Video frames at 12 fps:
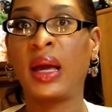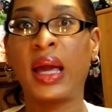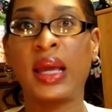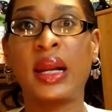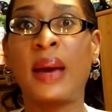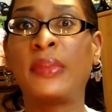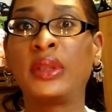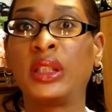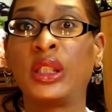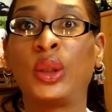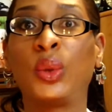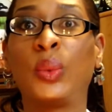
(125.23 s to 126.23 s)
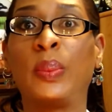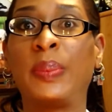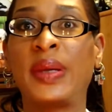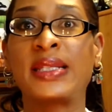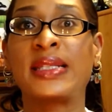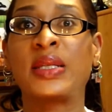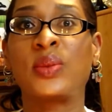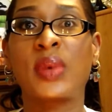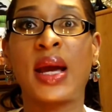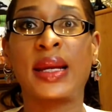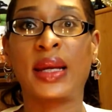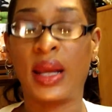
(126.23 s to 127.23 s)
And I'm a little pissy
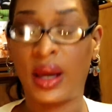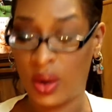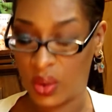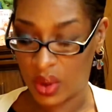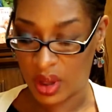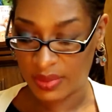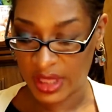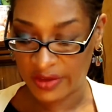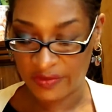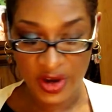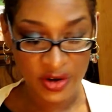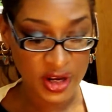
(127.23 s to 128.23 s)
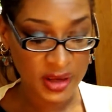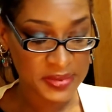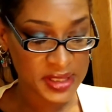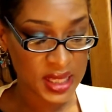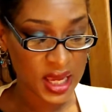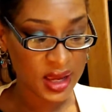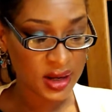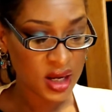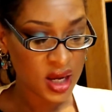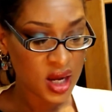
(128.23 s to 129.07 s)
right now. I'm like very upset.